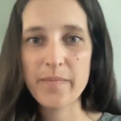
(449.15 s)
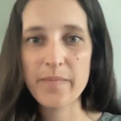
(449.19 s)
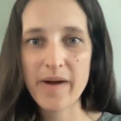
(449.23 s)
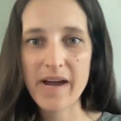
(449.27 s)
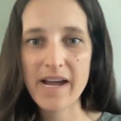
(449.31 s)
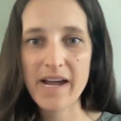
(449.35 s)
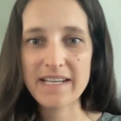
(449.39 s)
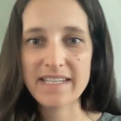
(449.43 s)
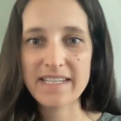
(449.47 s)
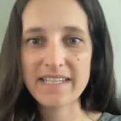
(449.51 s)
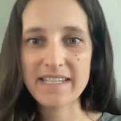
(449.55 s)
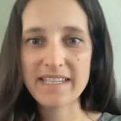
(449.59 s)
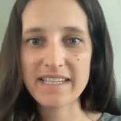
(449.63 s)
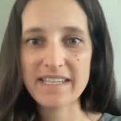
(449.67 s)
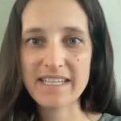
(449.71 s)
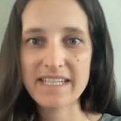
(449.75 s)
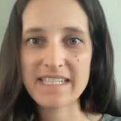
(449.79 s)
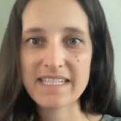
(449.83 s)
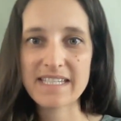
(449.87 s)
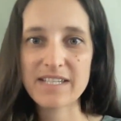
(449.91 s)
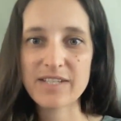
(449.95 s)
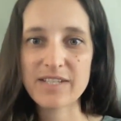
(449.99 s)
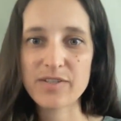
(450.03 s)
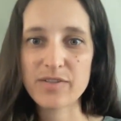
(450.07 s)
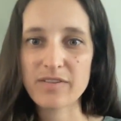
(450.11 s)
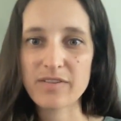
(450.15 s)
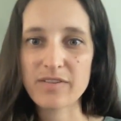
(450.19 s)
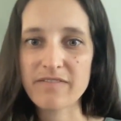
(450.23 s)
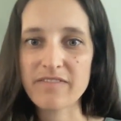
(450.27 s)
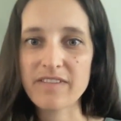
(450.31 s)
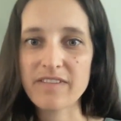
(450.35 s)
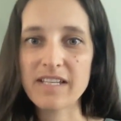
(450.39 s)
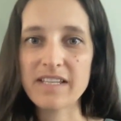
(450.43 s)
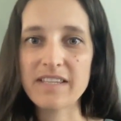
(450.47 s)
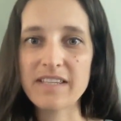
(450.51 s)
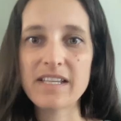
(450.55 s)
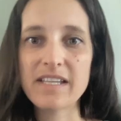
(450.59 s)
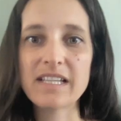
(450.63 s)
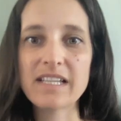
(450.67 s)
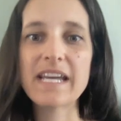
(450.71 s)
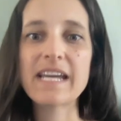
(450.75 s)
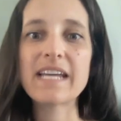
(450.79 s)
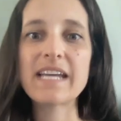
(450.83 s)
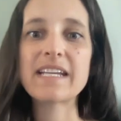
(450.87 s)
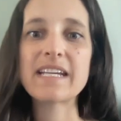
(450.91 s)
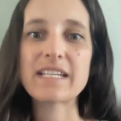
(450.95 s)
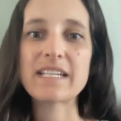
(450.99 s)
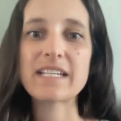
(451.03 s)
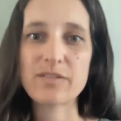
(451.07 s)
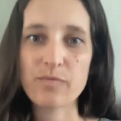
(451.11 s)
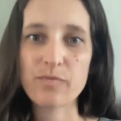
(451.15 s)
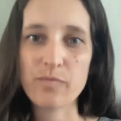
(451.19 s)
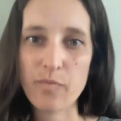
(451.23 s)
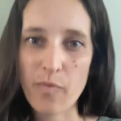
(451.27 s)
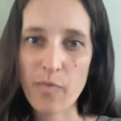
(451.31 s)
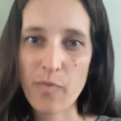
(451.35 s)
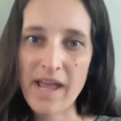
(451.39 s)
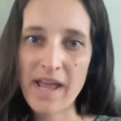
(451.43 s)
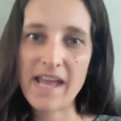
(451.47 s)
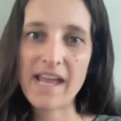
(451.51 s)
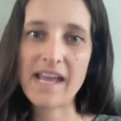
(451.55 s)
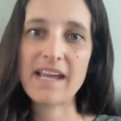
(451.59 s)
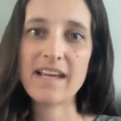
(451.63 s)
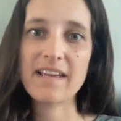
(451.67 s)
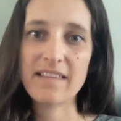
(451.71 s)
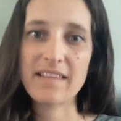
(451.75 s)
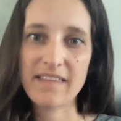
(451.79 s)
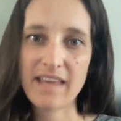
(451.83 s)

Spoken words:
but this is sort of the latest way